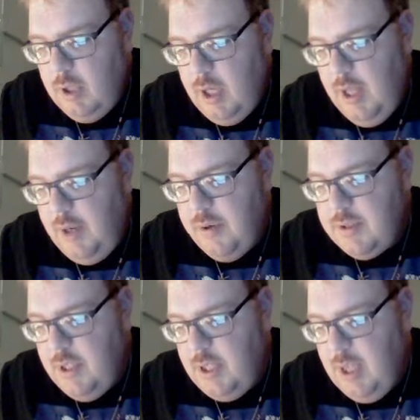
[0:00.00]
And of course,
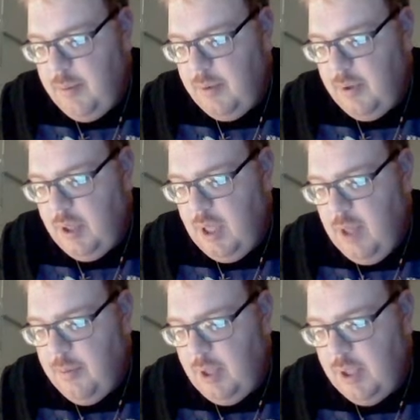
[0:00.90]
see the king of the
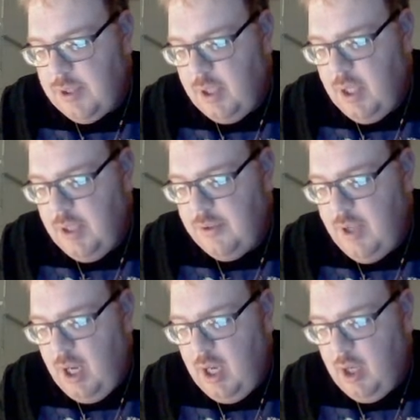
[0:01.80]
king's
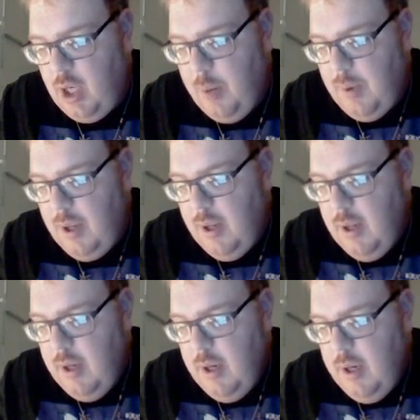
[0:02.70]
second coming.
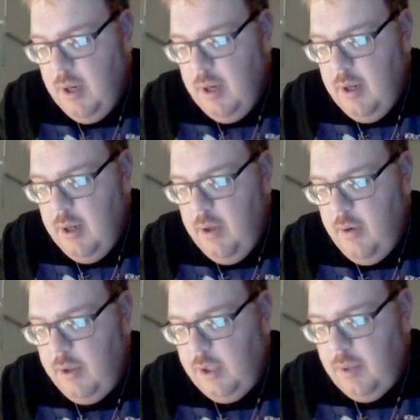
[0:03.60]
You
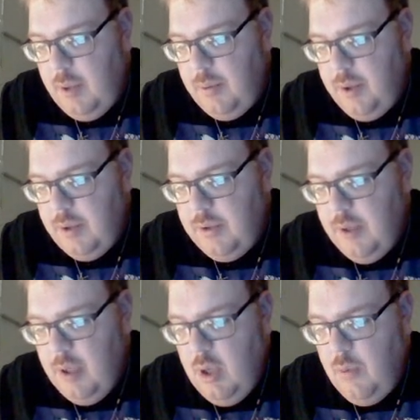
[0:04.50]
guys know my words.
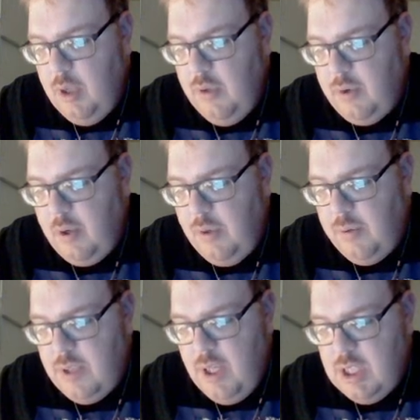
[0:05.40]
When they require you
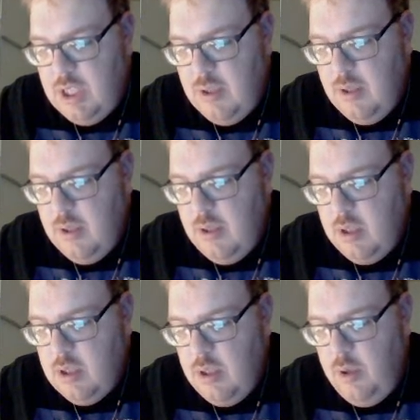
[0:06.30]
sent
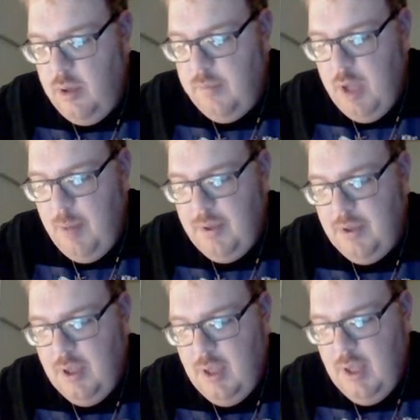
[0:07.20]
to
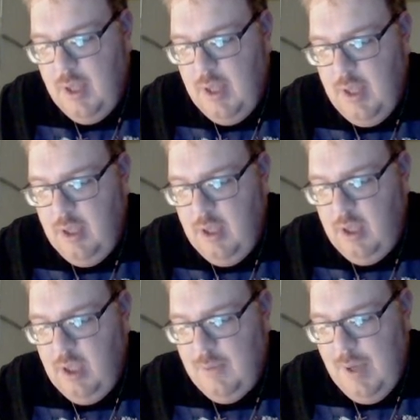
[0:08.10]
impalement. Kill
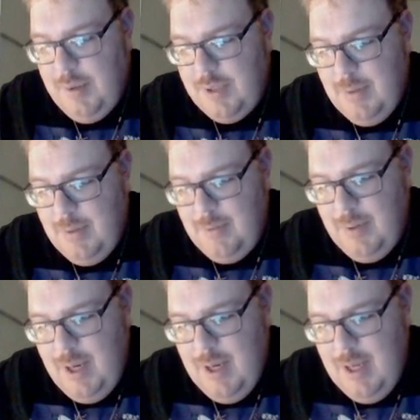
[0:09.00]
two pop with some
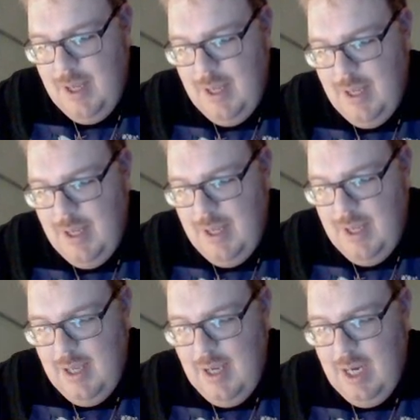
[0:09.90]
prey.
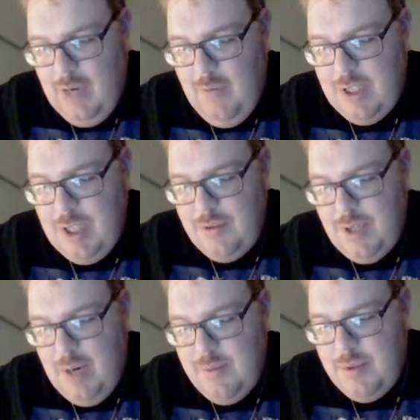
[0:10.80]
Commercial
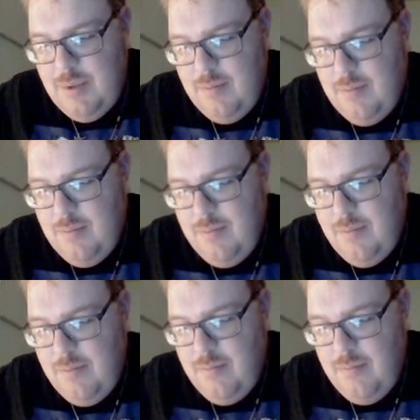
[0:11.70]
triumphs.
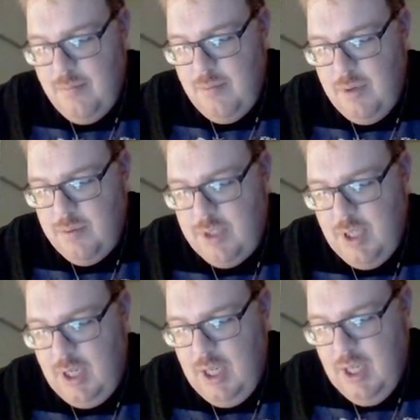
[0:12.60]
Baron
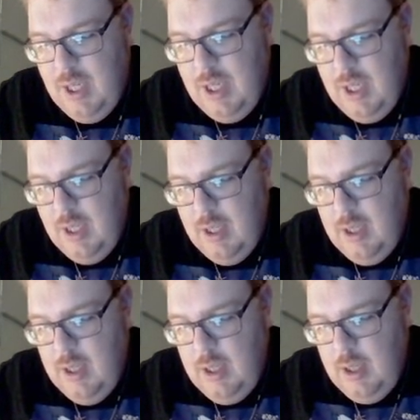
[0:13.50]
Seki.
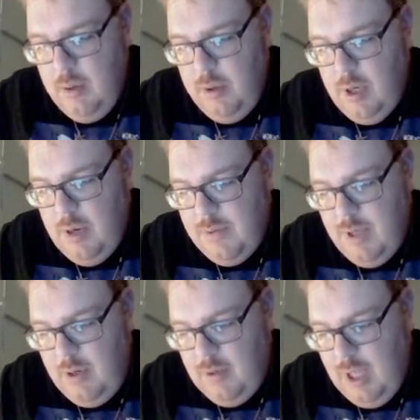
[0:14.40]
You don't have to
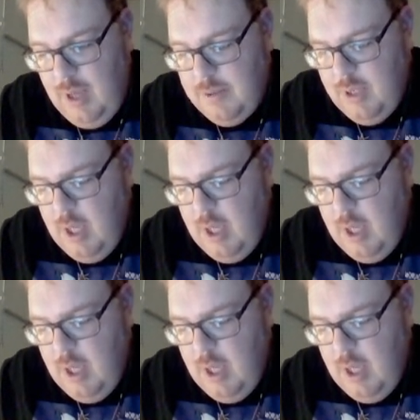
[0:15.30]
take your lives.